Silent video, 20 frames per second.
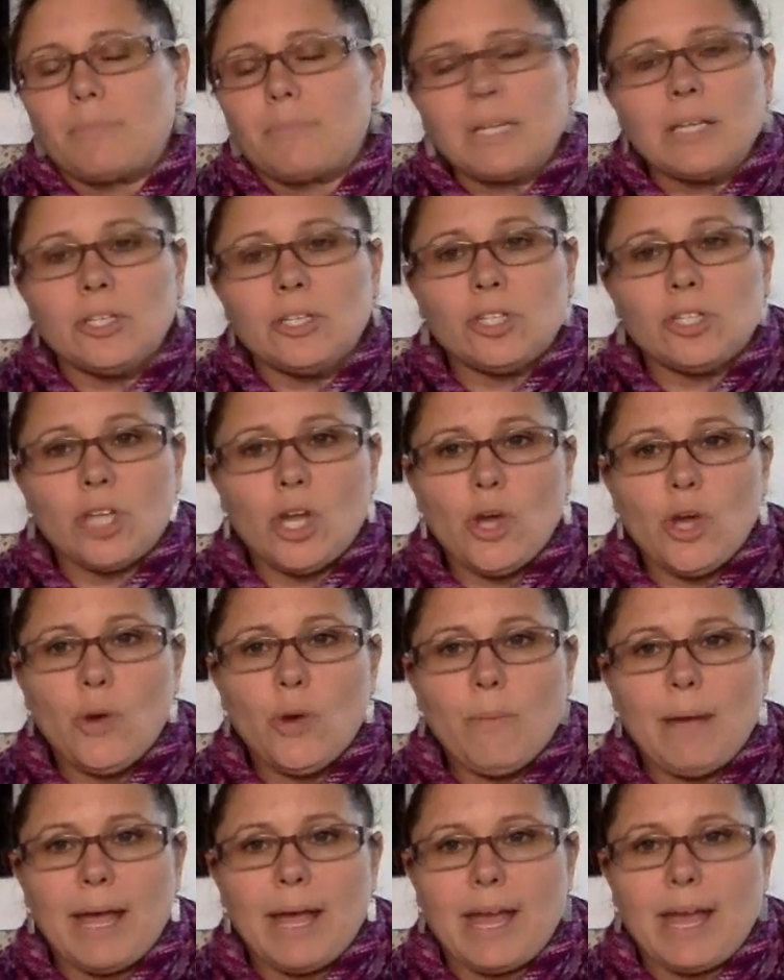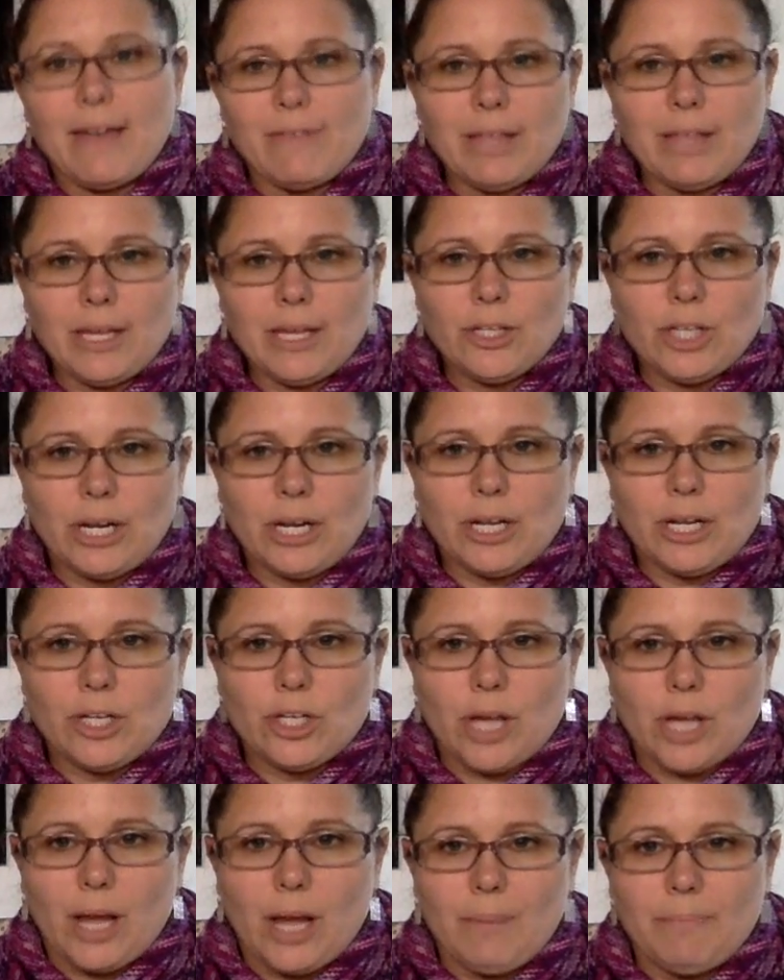So my Everything Jenni
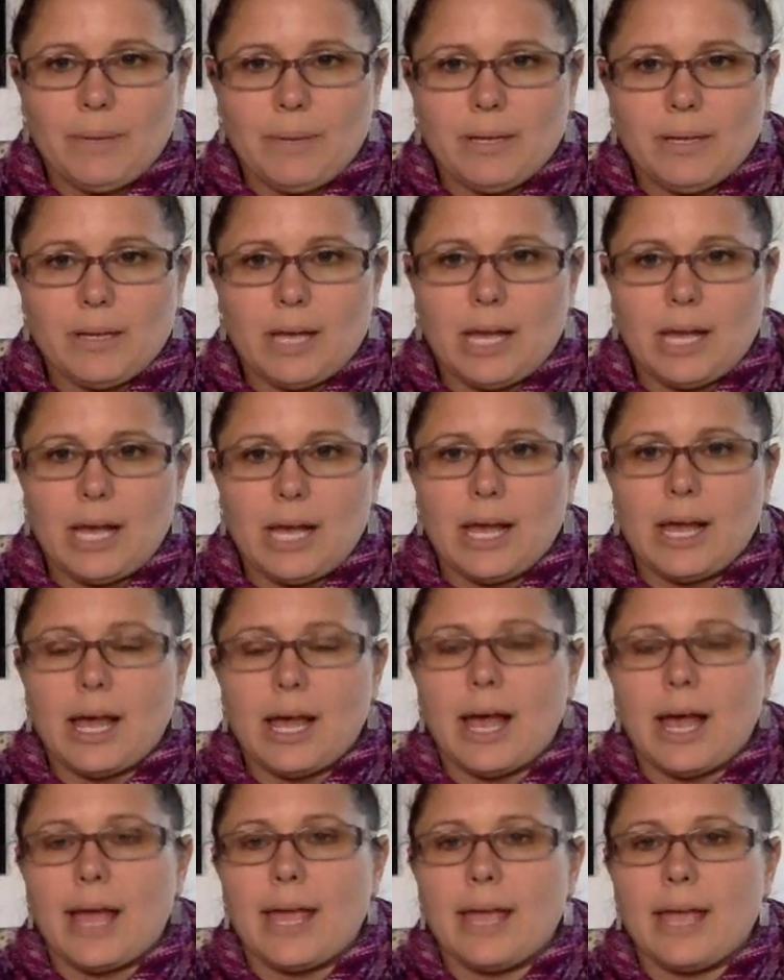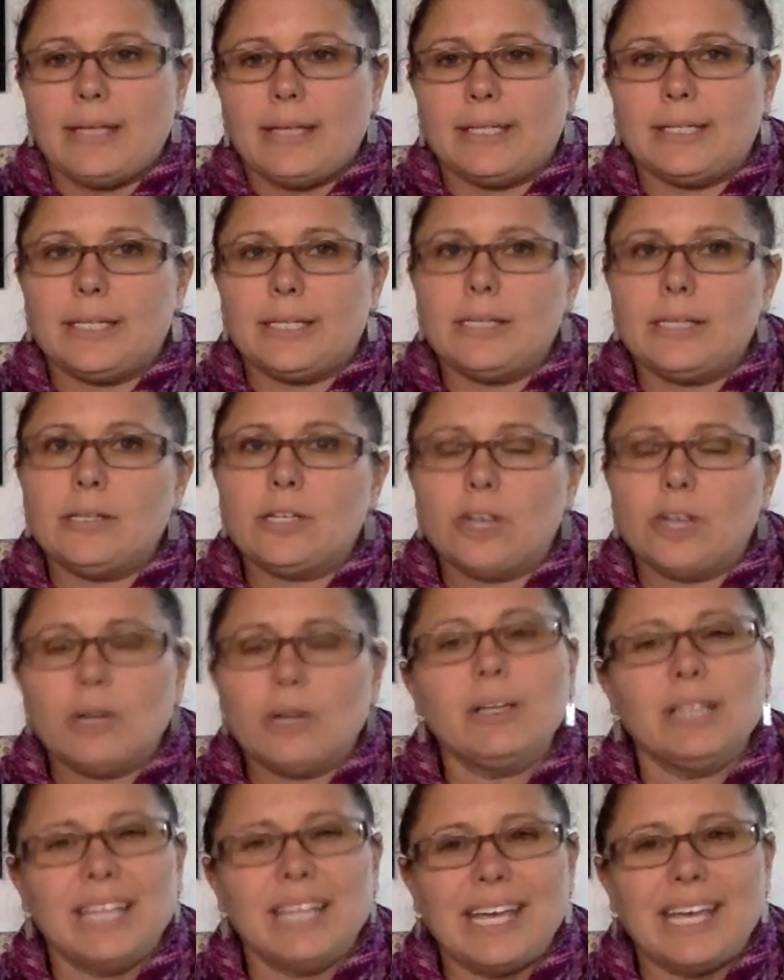shop, I still
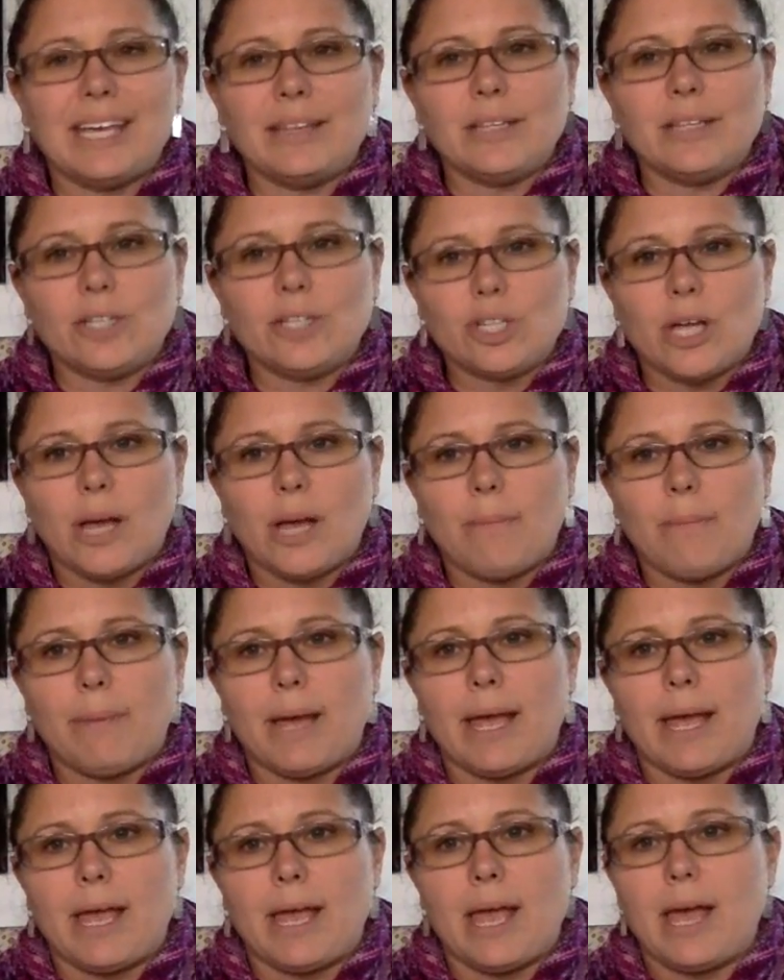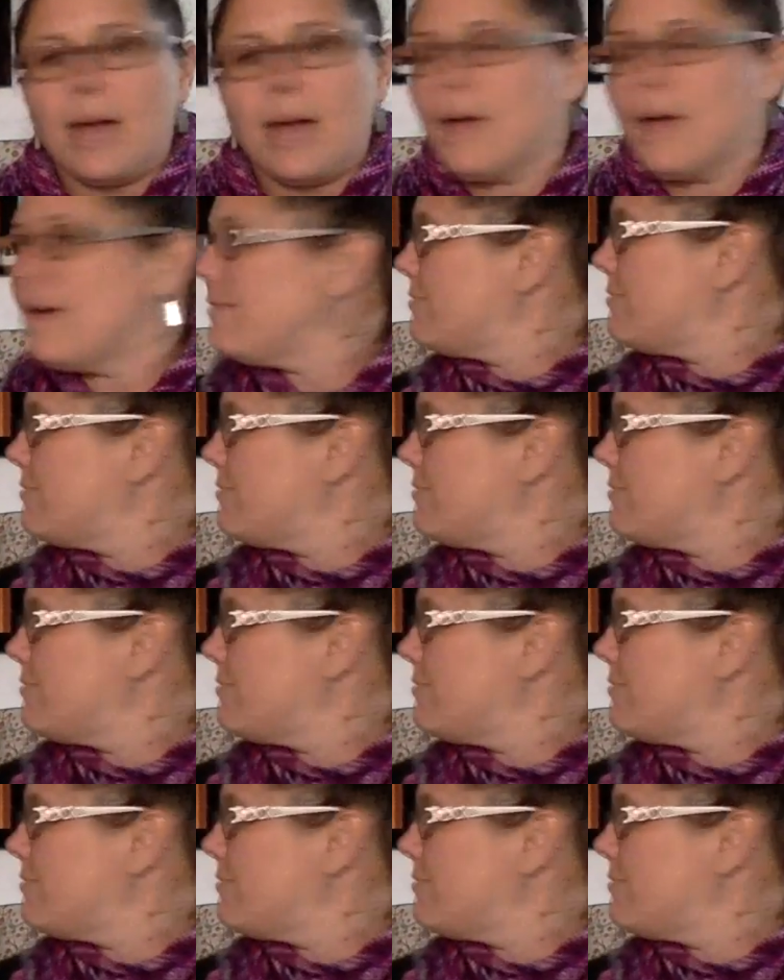currently in the shop, I have